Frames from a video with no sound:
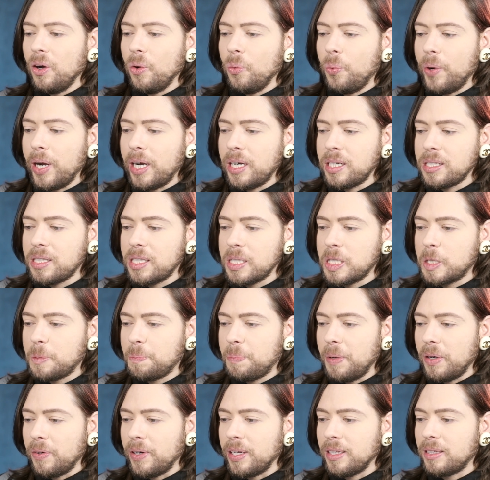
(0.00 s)
Where's the
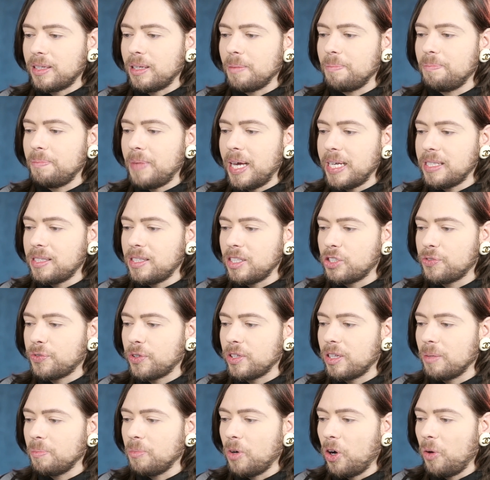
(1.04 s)
spirit, the message
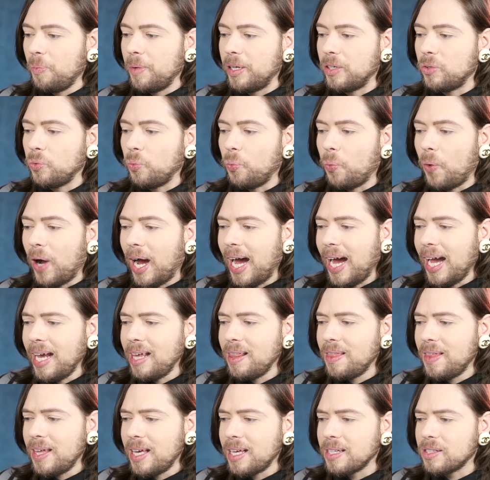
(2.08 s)
for the moment?
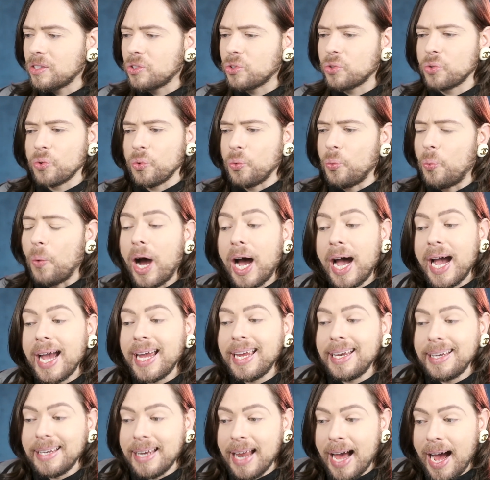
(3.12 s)
Why this?
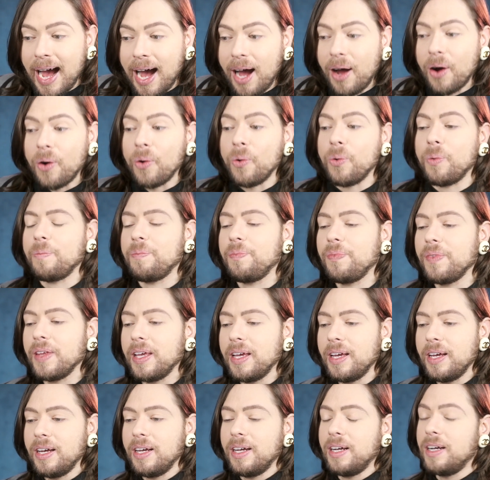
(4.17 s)
Why now?
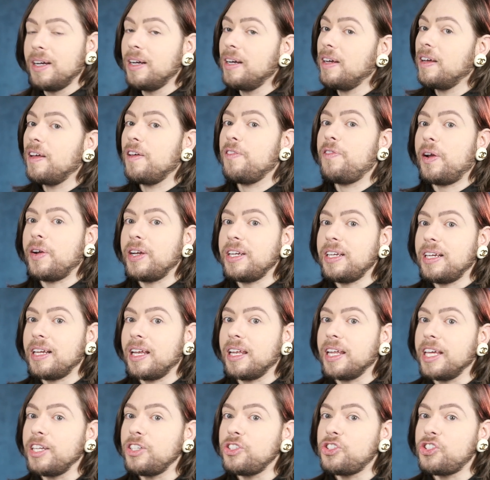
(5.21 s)
Very
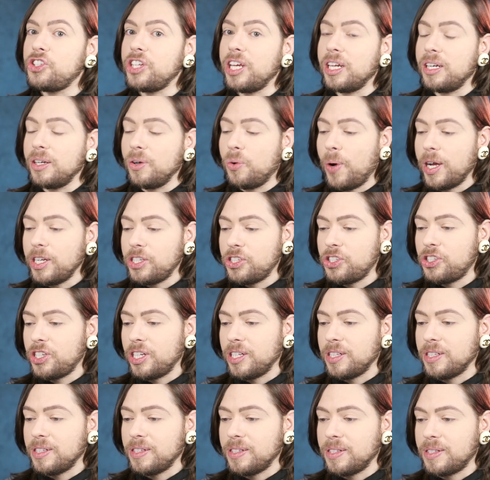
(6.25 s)
Lynchian
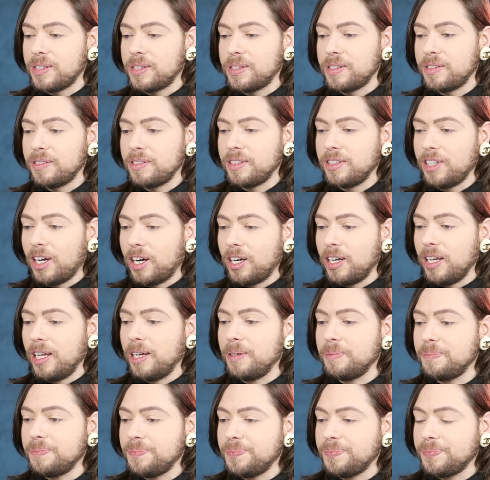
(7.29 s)
questions, Darla.